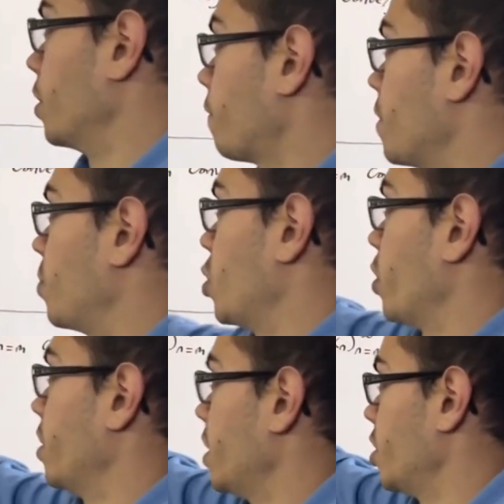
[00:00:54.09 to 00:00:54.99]
difference
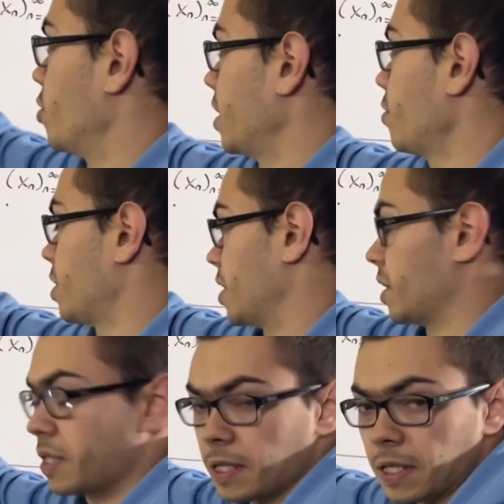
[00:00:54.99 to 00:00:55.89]
between these two
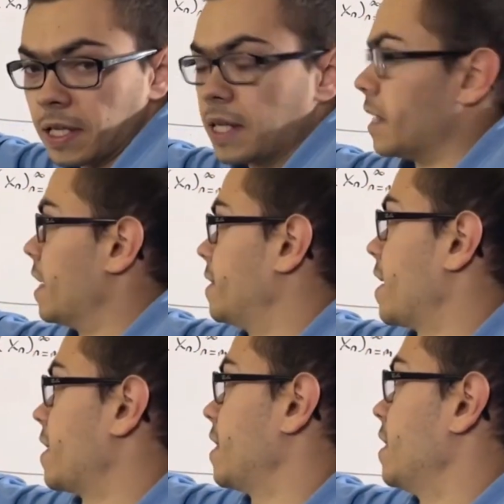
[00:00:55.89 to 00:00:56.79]
sequences is
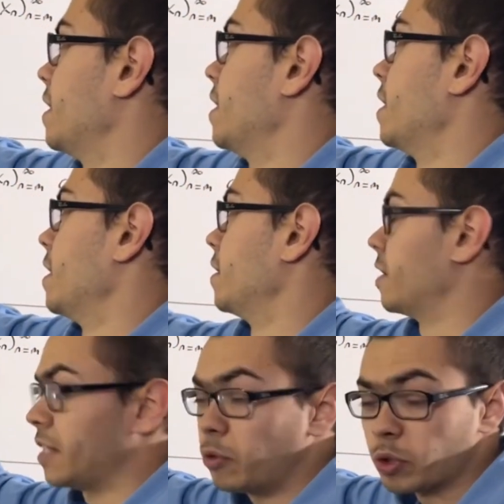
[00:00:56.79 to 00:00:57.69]
that the
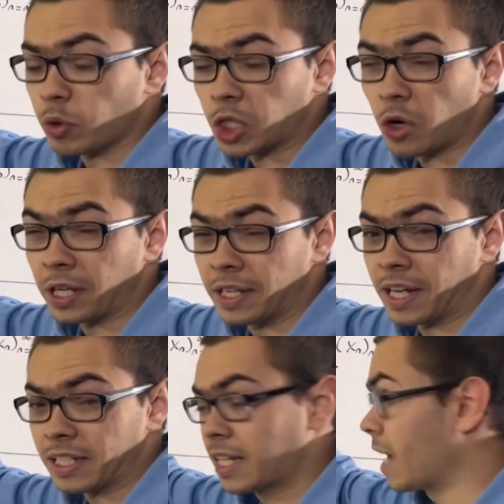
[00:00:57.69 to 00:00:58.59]
sequence with starting
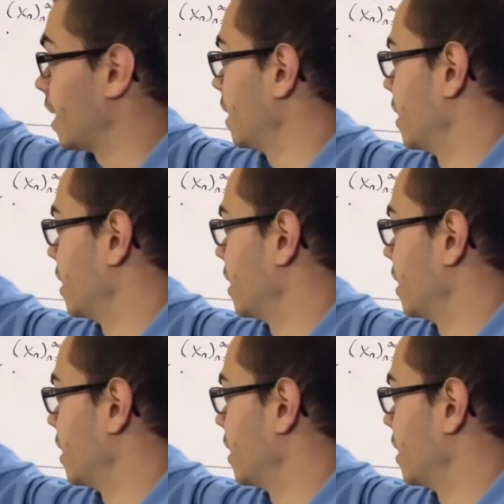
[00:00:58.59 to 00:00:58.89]
index k